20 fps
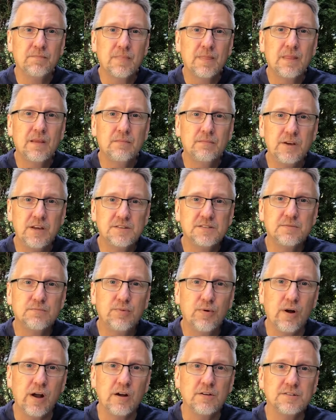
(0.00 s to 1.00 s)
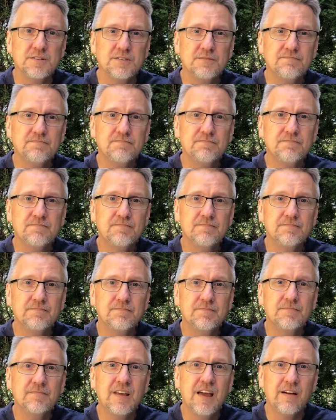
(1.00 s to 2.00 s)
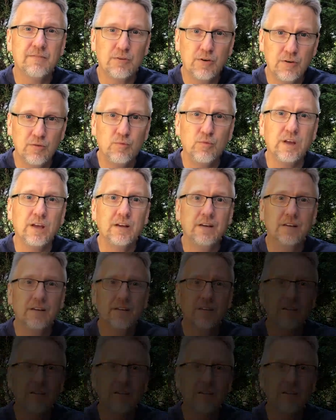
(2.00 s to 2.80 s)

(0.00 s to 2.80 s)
Peace and prayers. Have a good week.